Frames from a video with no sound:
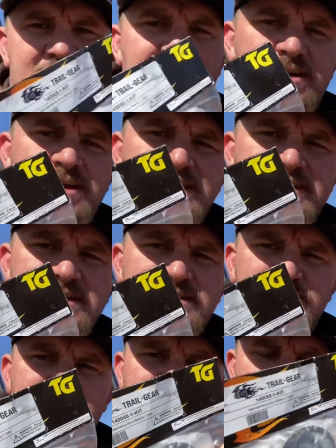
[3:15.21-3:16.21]
You can get this
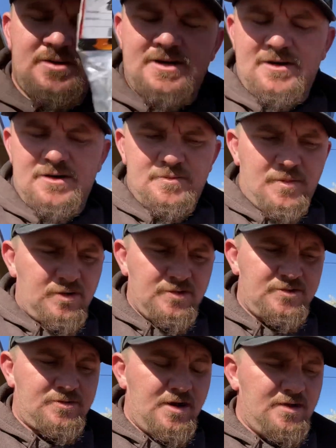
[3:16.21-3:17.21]
from Trail Gear. Marlin
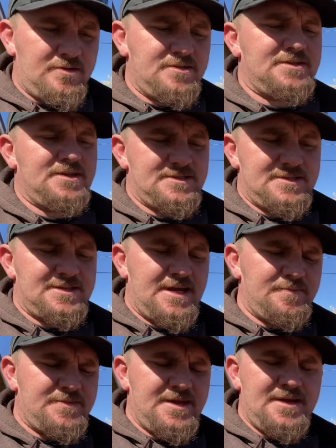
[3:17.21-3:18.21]
Crawler sells the
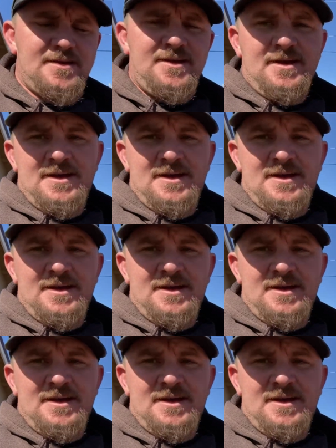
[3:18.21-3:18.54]
same thing.